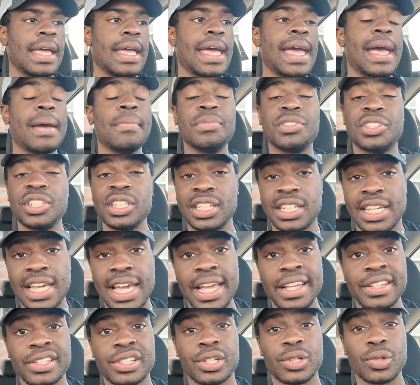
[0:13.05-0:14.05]

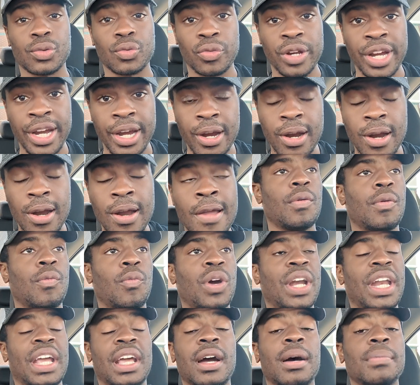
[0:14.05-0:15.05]
MGK's career
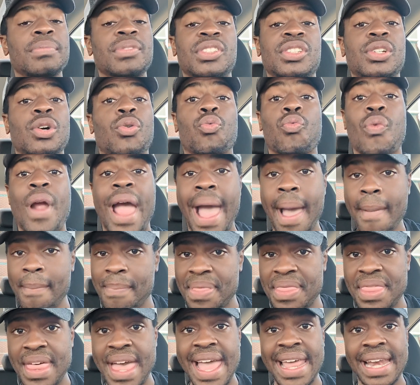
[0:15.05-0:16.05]
when it comes to rap,
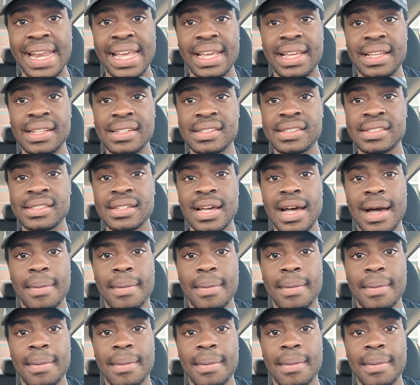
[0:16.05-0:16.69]
that is.